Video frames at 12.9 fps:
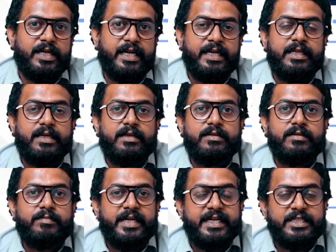
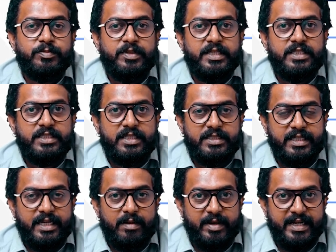another management is
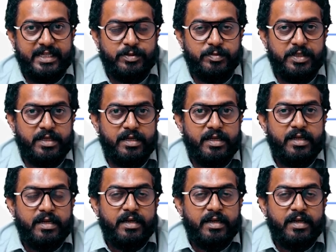surgical management,